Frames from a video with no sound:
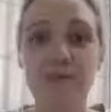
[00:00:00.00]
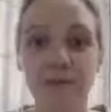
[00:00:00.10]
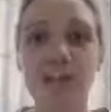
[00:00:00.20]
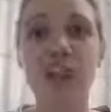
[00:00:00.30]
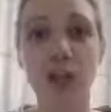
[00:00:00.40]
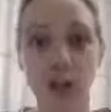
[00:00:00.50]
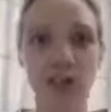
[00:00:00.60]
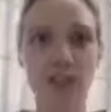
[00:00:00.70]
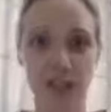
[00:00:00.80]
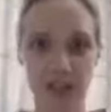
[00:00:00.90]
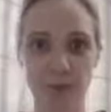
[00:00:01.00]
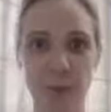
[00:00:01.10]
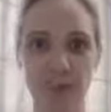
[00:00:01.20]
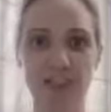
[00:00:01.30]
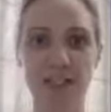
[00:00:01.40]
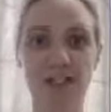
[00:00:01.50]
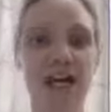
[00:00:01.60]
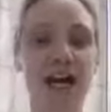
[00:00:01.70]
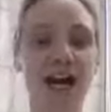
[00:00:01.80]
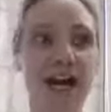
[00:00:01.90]
physiological experience,
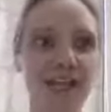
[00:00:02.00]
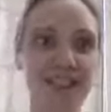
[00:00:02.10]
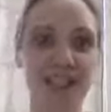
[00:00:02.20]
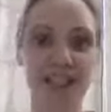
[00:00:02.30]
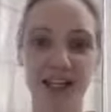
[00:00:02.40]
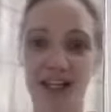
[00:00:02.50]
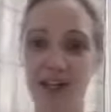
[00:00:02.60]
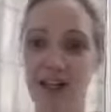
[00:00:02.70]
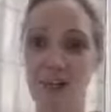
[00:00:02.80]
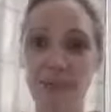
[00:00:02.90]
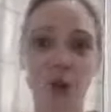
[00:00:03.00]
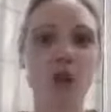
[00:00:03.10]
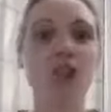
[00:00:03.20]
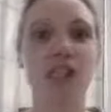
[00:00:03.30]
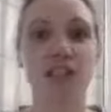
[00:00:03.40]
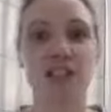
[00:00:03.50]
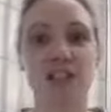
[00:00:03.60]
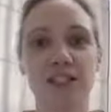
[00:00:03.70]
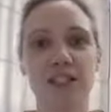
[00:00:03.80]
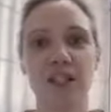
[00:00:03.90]
as their
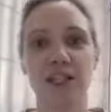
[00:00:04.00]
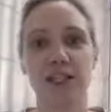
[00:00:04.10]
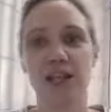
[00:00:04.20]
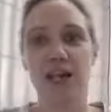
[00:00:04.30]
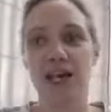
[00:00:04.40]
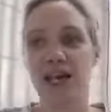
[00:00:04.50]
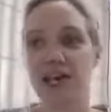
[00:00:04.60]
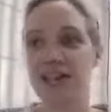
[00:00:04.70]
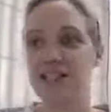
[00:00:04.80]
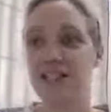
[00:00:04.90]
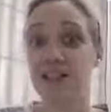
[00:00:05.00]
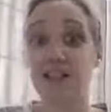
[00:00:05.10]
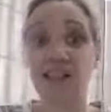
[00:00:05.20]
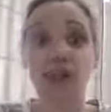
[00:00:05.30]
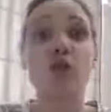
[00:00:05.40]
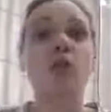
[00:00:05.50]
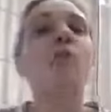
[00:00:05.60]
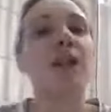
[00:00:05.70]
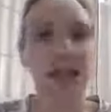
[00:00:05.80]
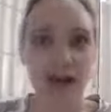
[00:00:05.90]
emotions and their
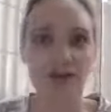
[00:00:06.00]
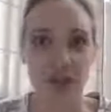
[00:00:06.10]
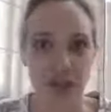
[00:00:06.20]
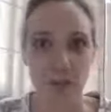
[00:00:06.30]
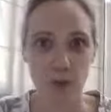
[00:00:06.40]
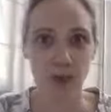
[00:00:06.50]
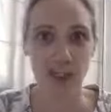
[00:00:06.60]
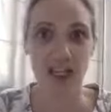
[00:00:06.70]
trauma left their body